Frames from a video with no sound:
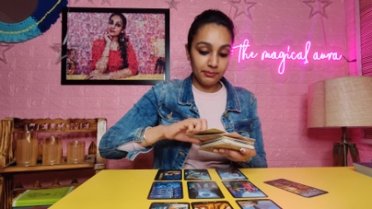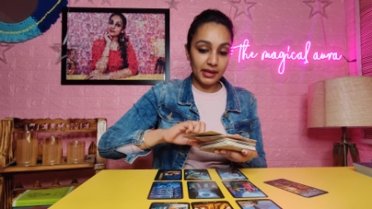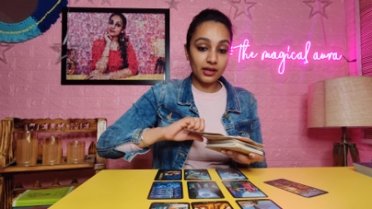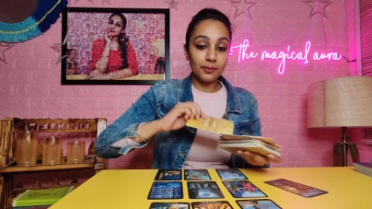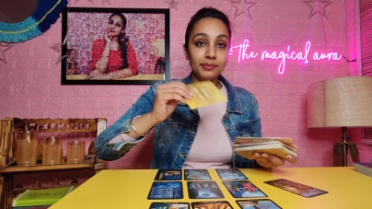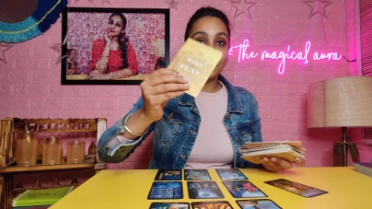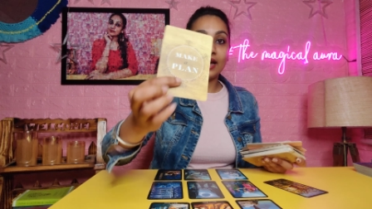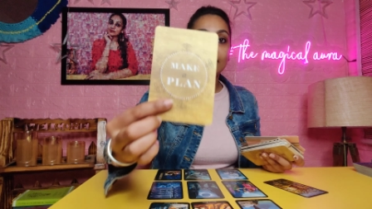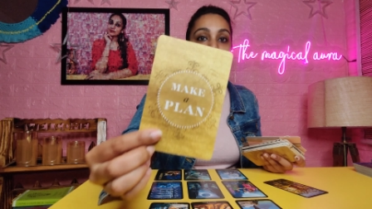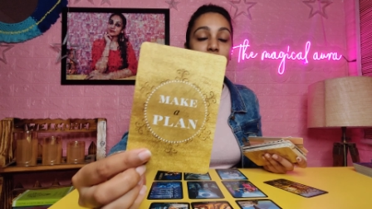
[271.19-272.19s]
Make a
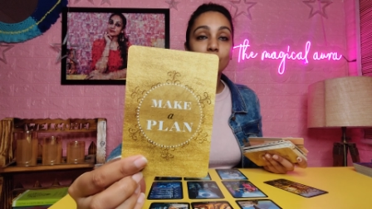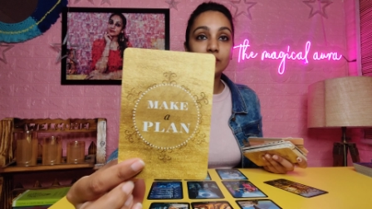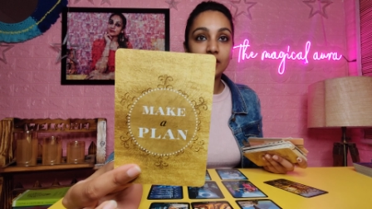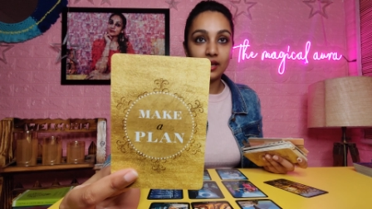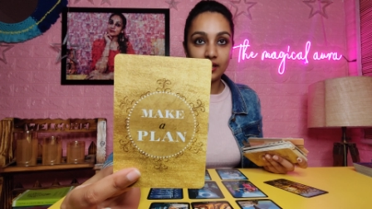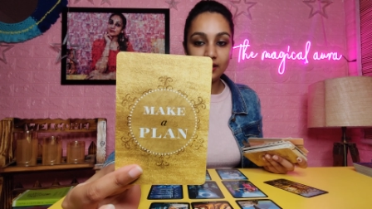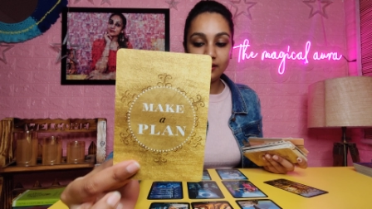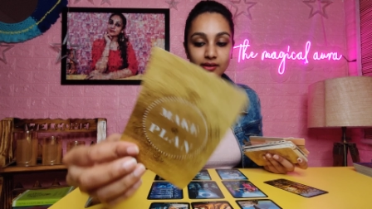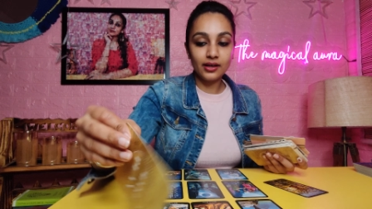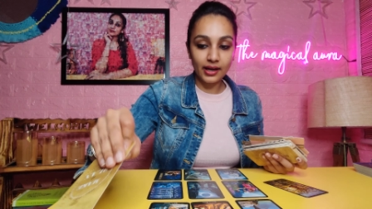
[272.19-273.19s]
plan.
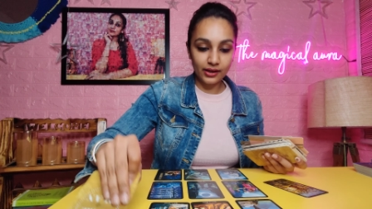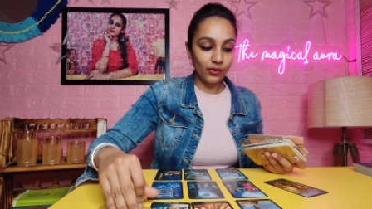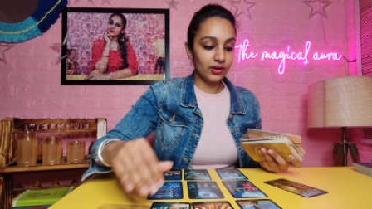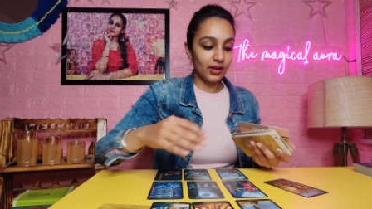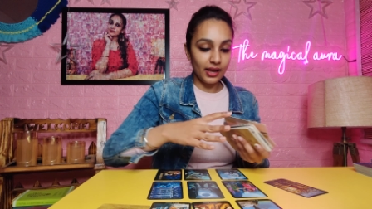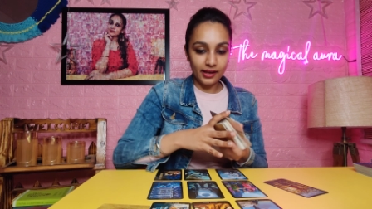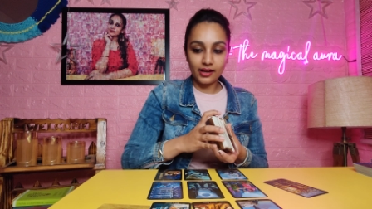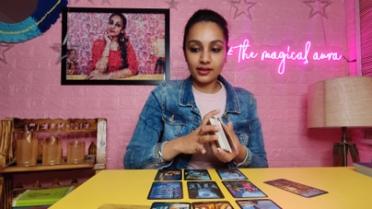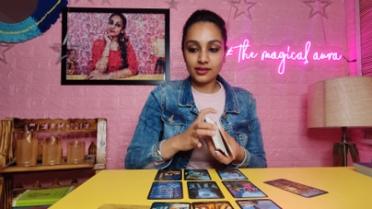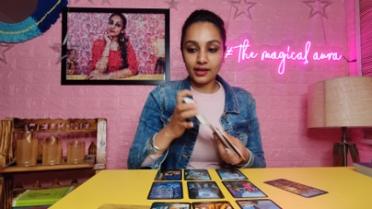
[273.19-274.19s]
Okay. I got, I
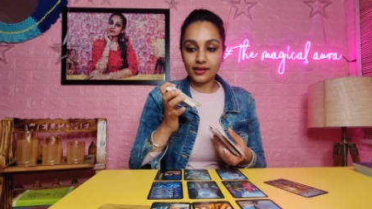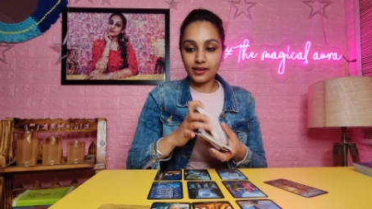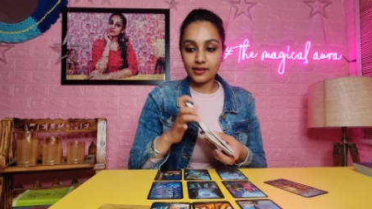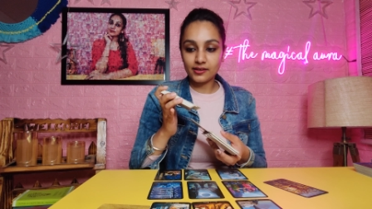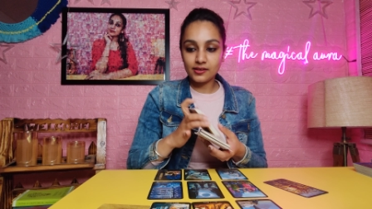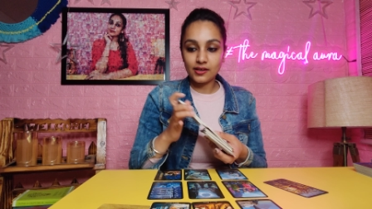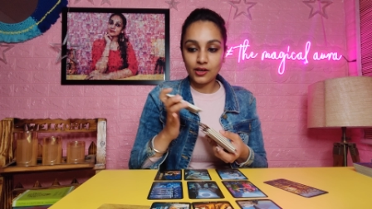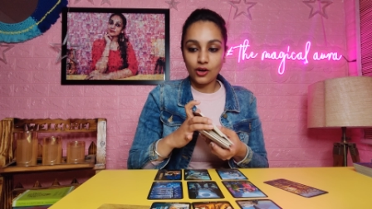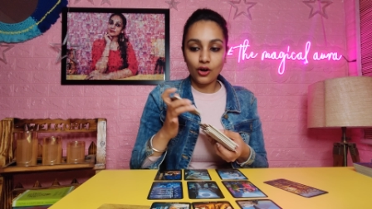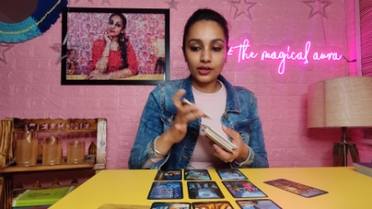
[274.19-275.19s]
get it. I get it.
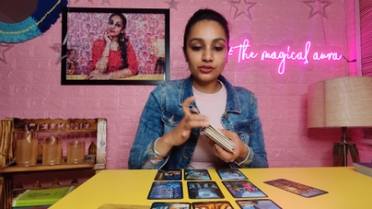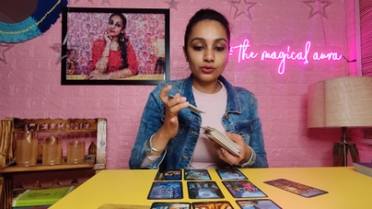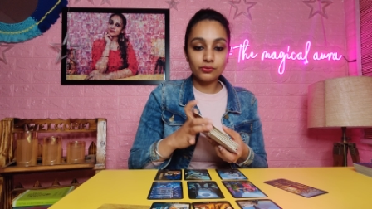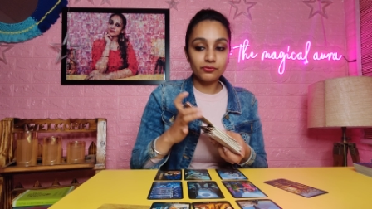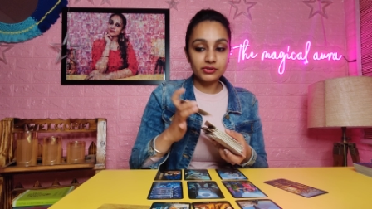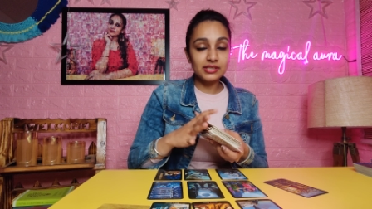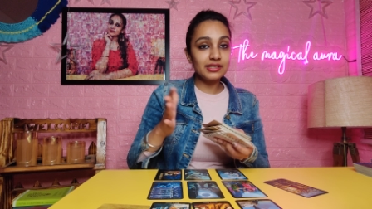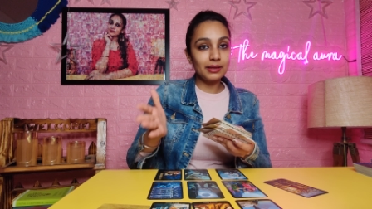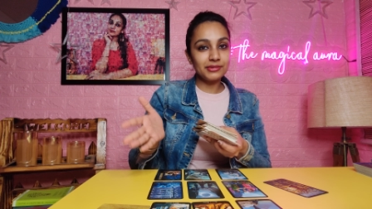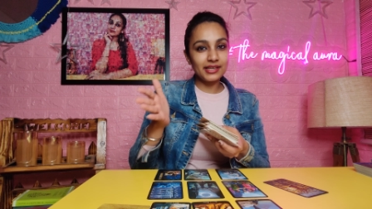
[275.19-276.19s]
Okay, so
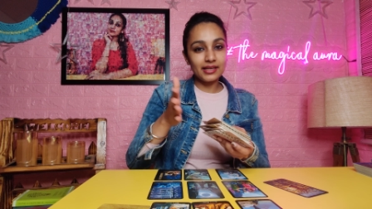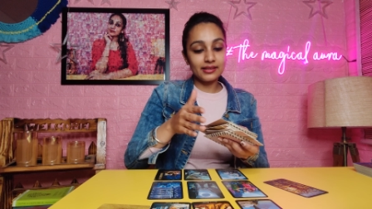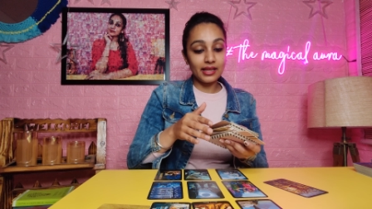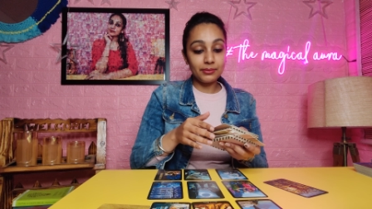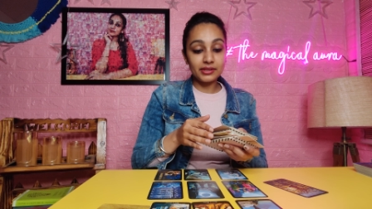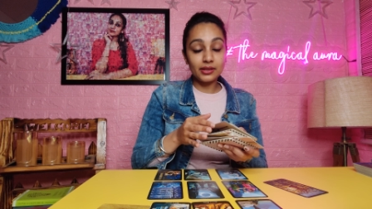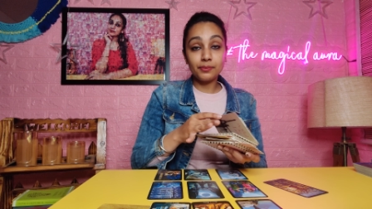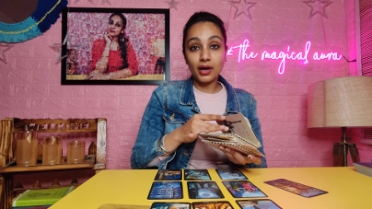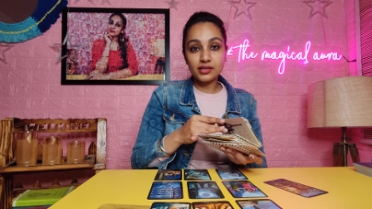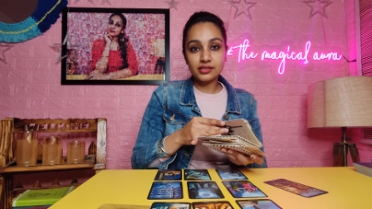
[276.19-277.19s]
since I'm taking them in the
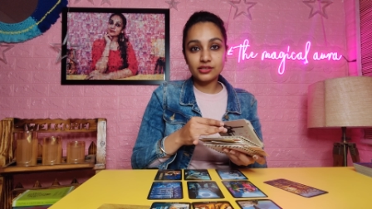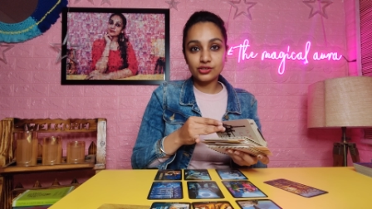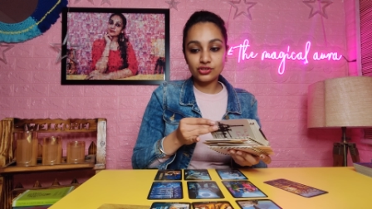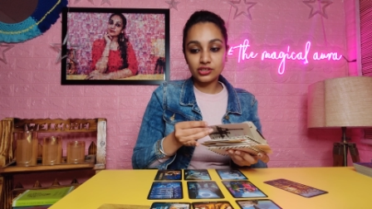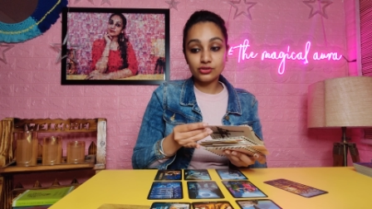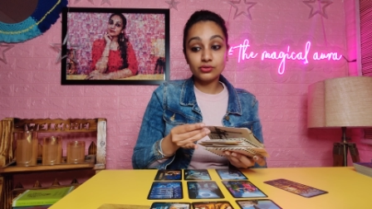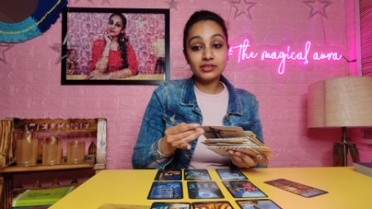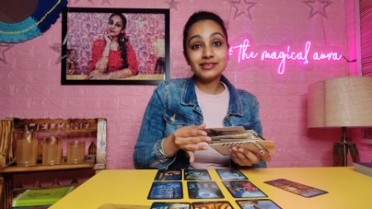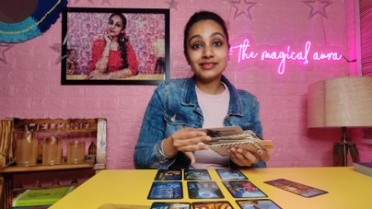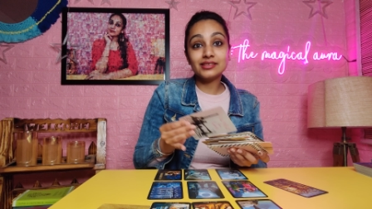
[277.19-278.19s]
past energies, so
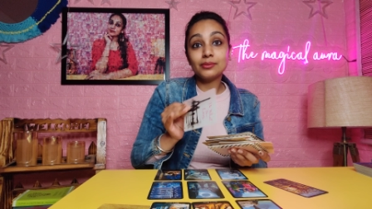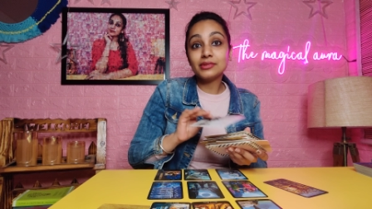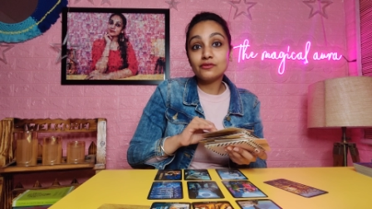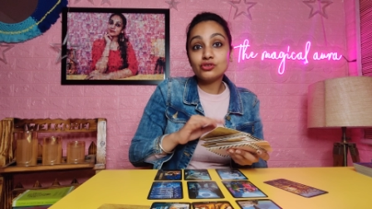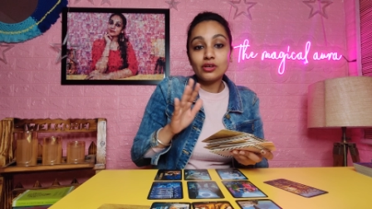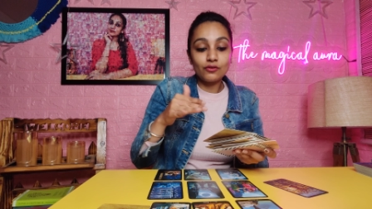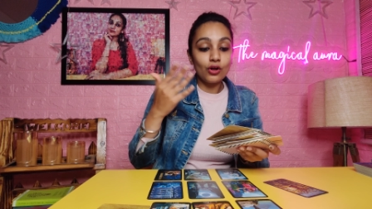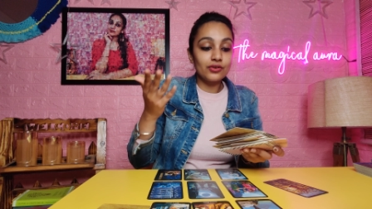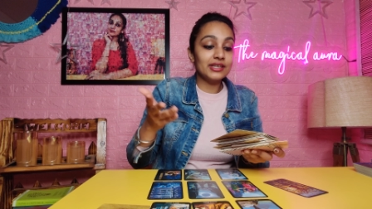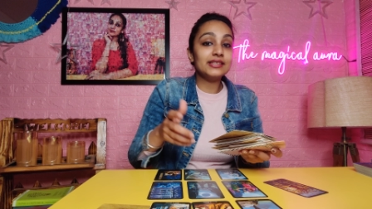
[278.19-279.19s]
this is something which you have
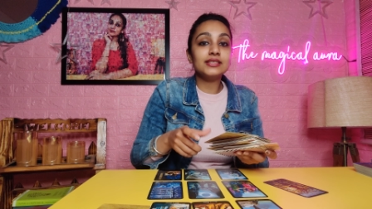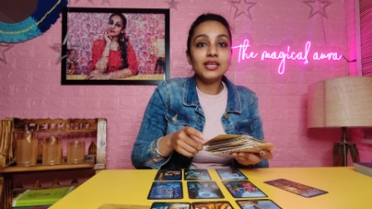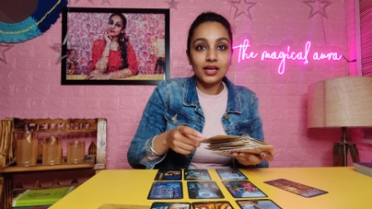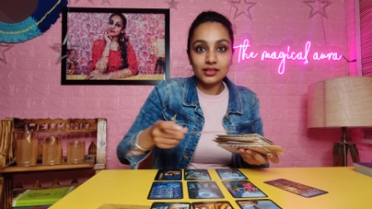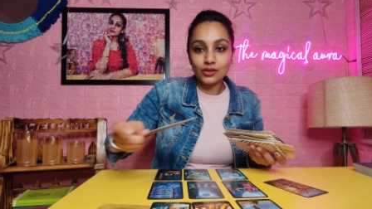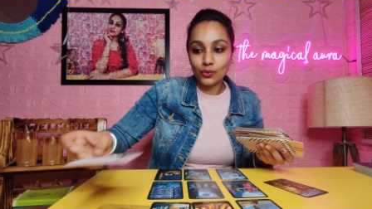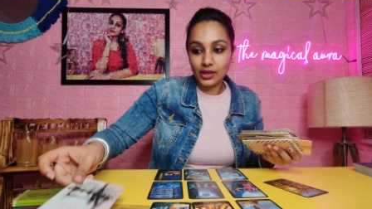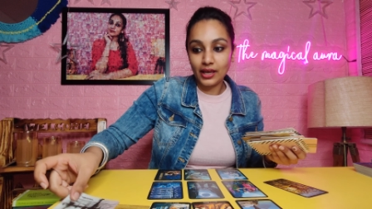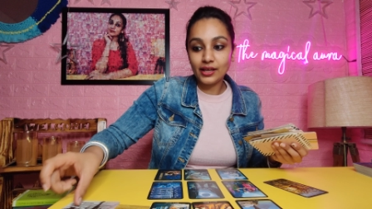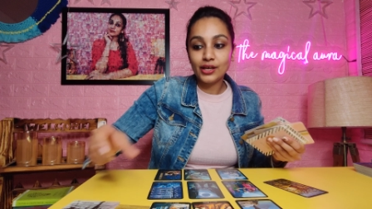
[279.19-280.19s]
already done,
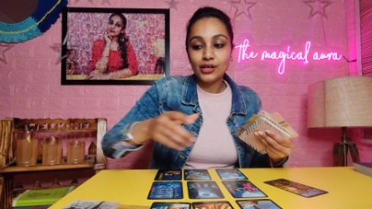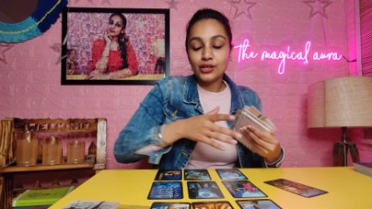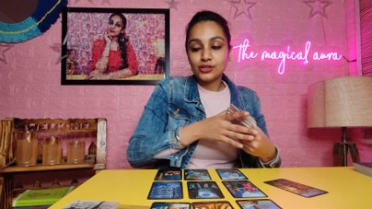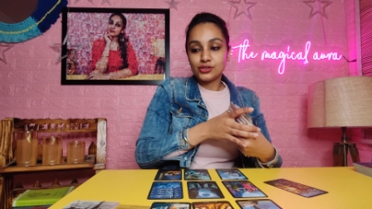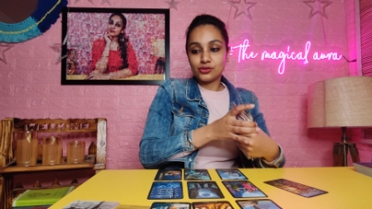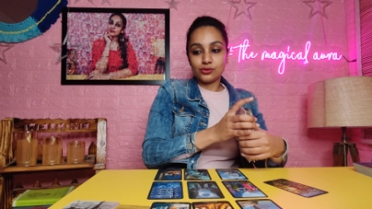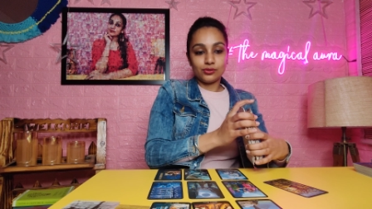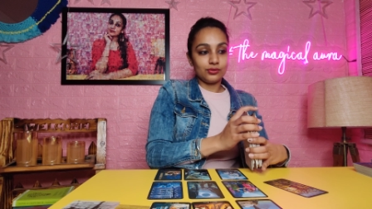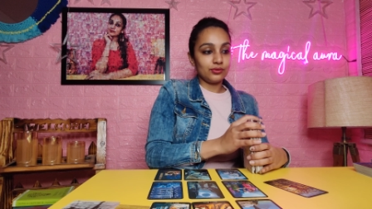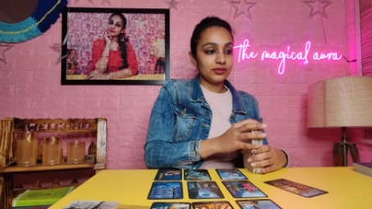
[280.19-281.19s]
okay?
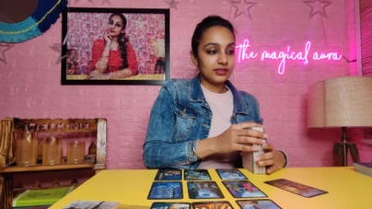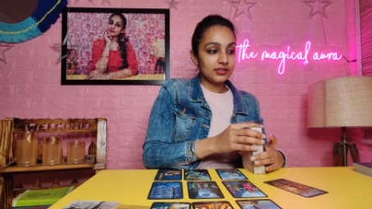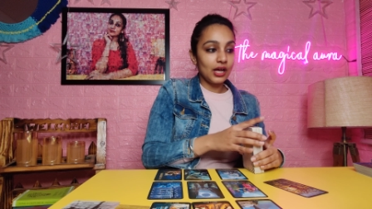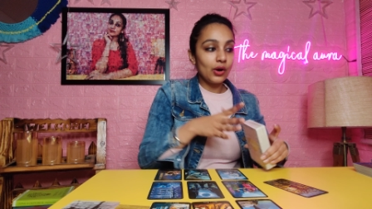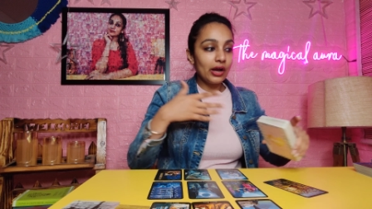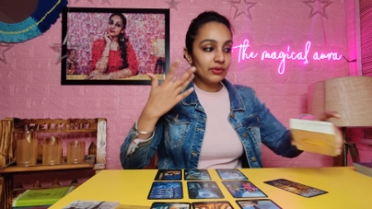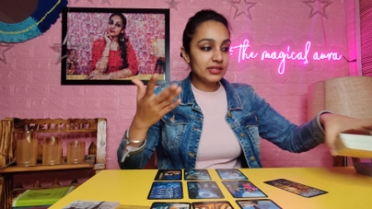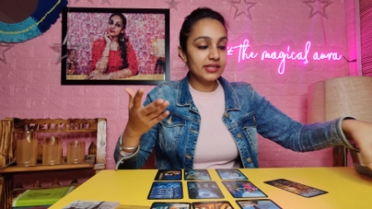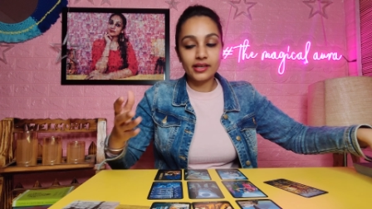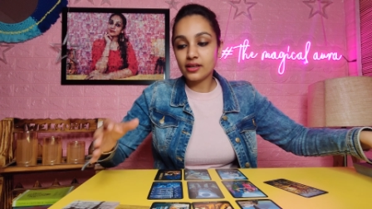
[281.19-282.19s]
So this is how I
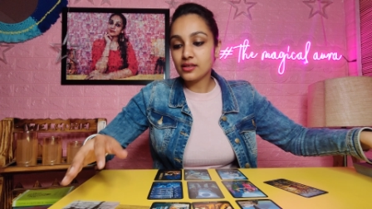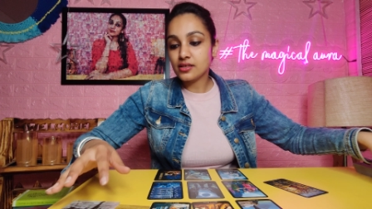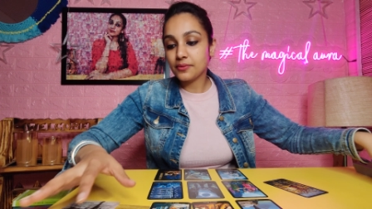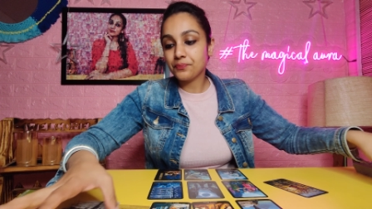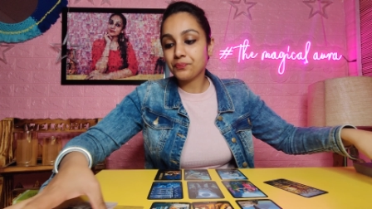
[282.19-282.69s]
will take it.